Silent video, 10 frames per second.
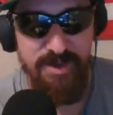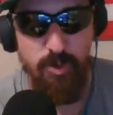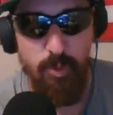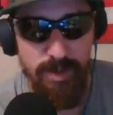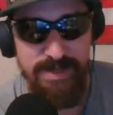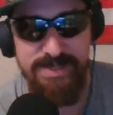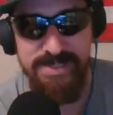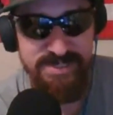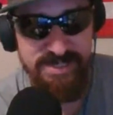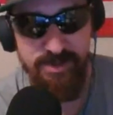willing
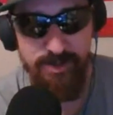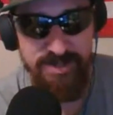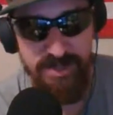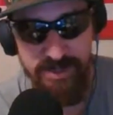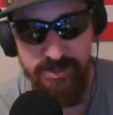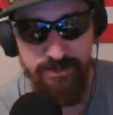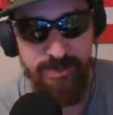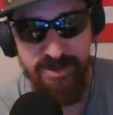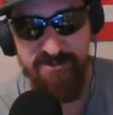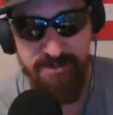to deal with a little
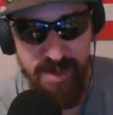bit of